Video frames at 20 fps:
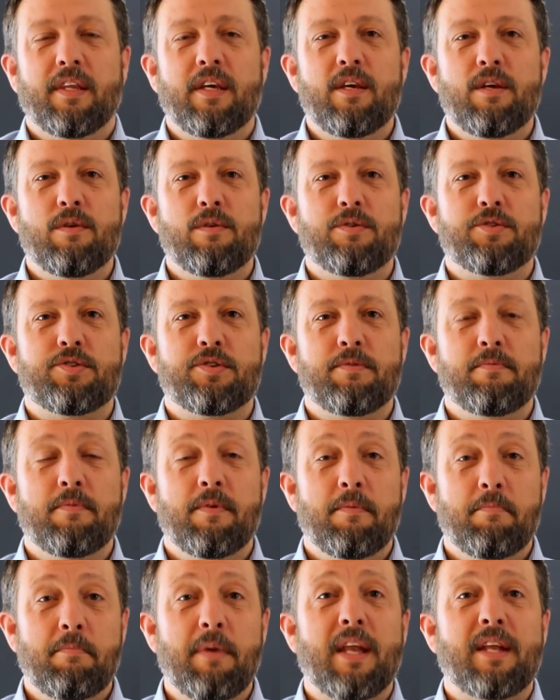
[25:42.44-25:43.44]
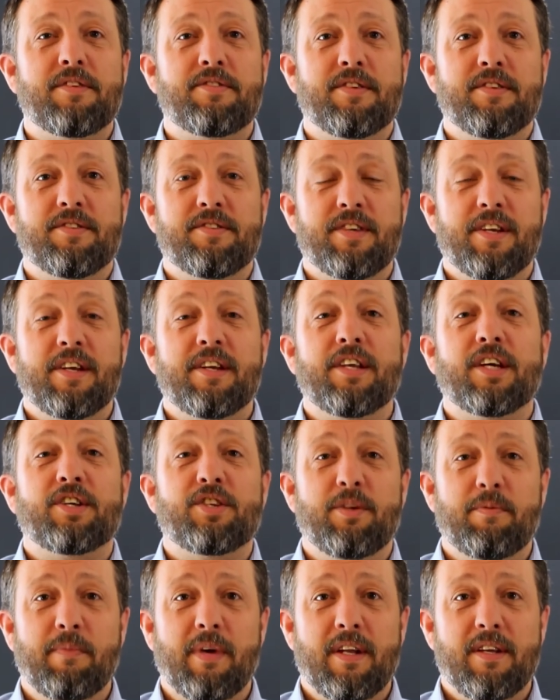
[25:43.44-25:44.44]
they use medicines and
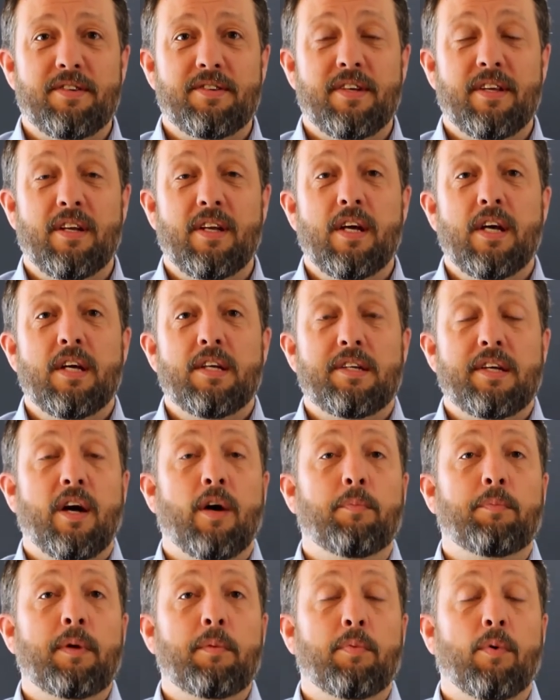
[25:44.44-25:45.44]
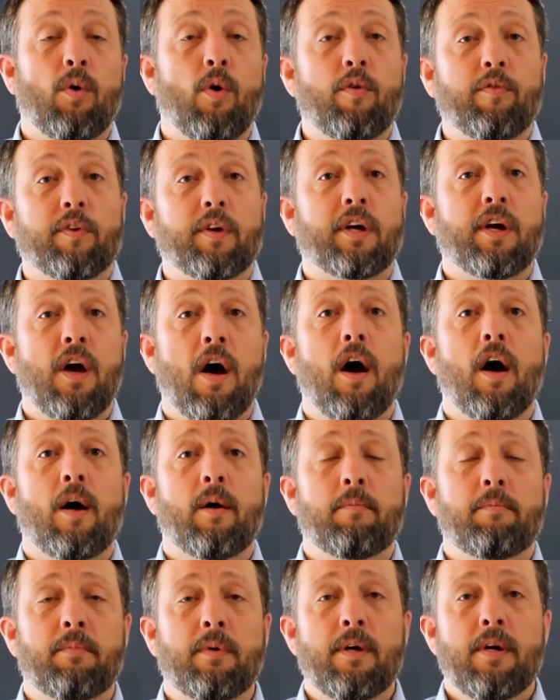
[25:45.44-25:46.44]
addiction medicine to help people
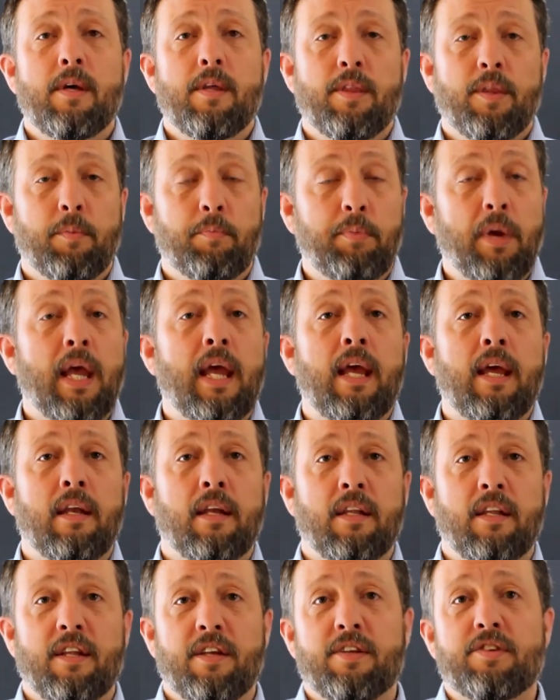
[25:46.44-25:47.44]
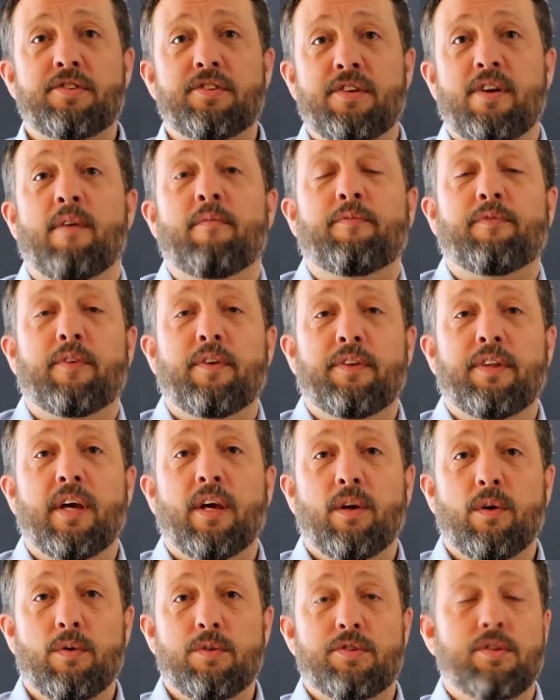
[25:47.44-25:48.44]
overcome the pain, the discomfort
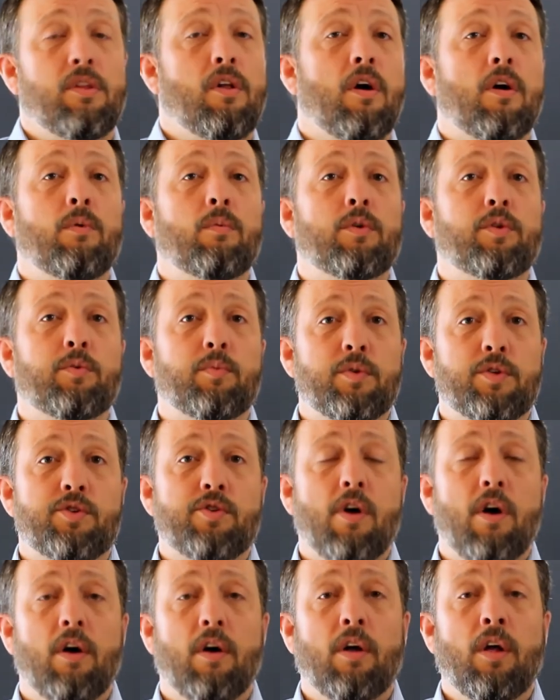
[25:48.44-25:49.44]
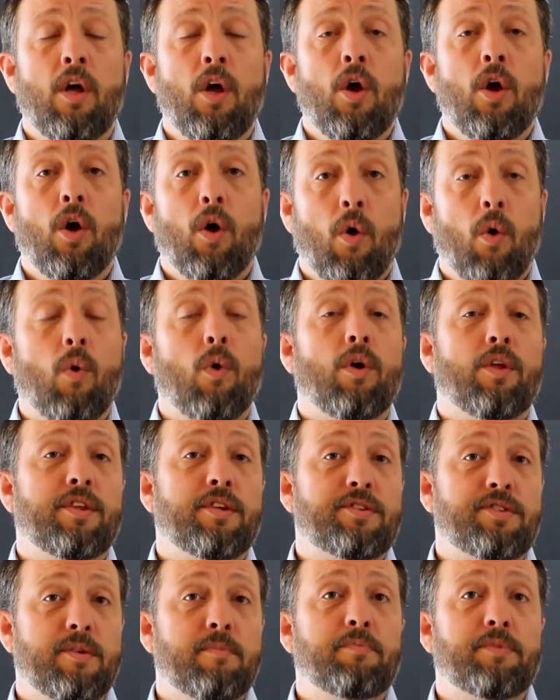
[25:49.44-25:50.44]
that goes along with withdrawal or
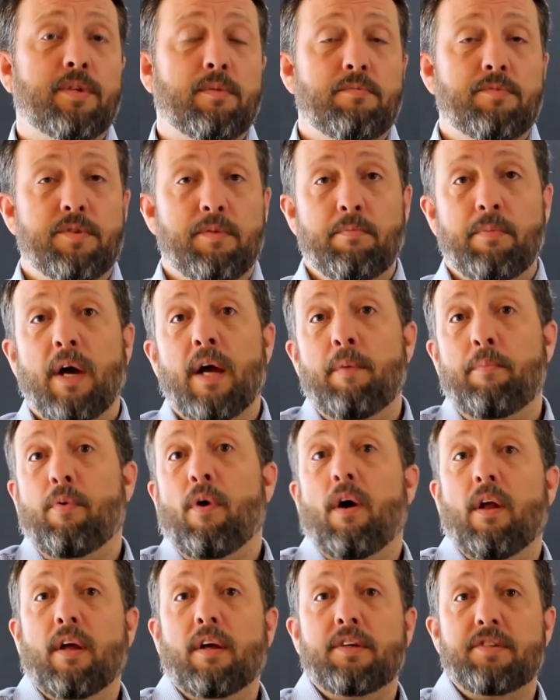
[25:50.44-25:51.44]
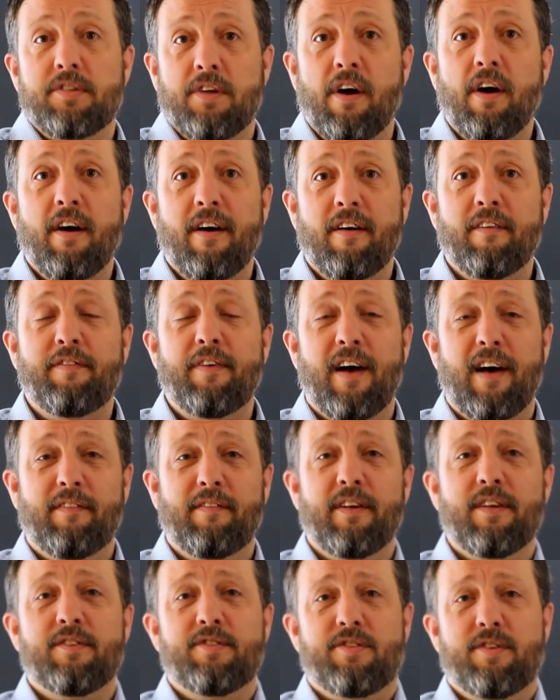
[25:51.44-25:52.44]
the symptoms and byproducts of
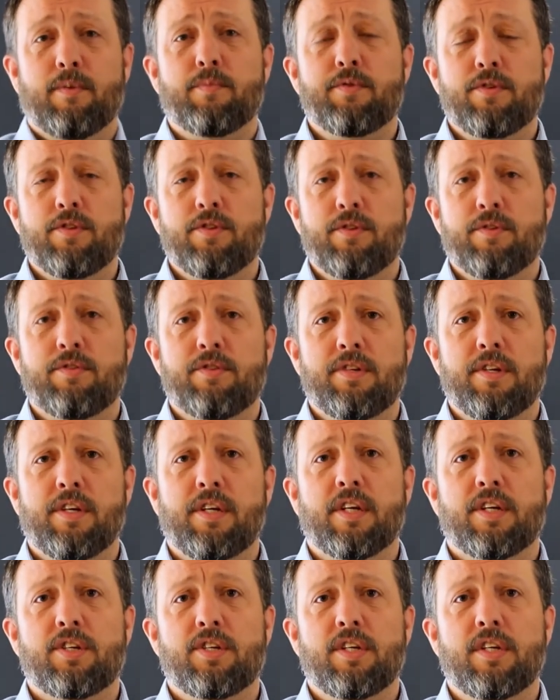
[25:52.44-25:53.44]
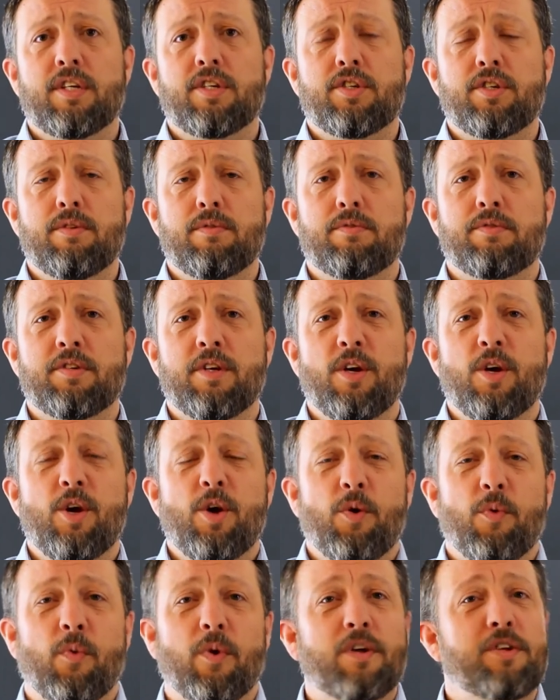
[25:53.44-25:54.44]
having substance use and addiction issues.
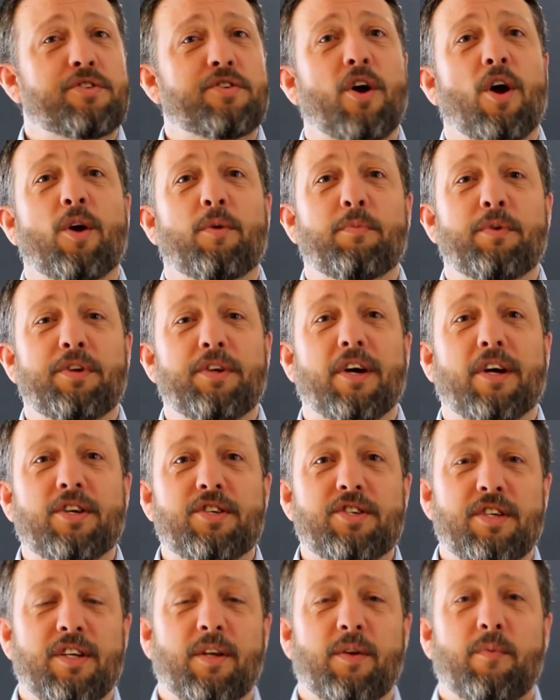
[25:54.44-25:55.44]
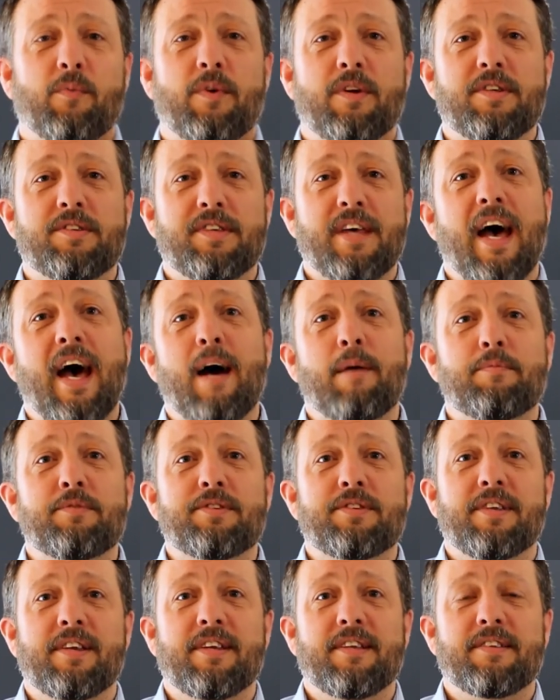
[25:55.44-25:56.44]
One is harm reduction and one is
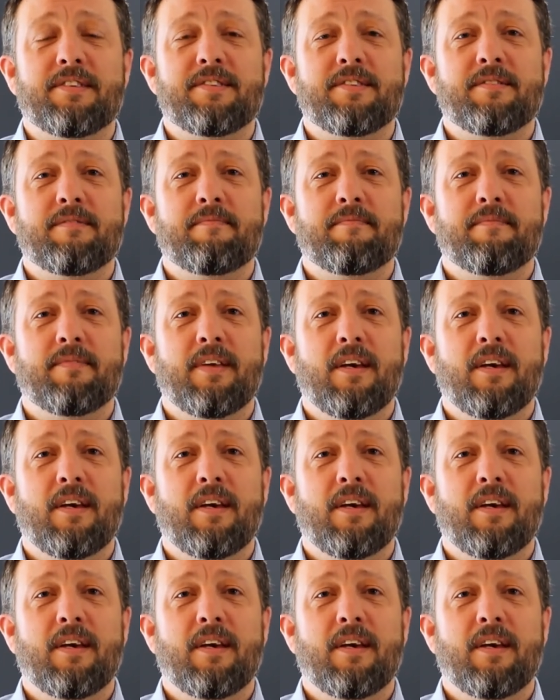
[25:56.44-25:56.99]
abstinence.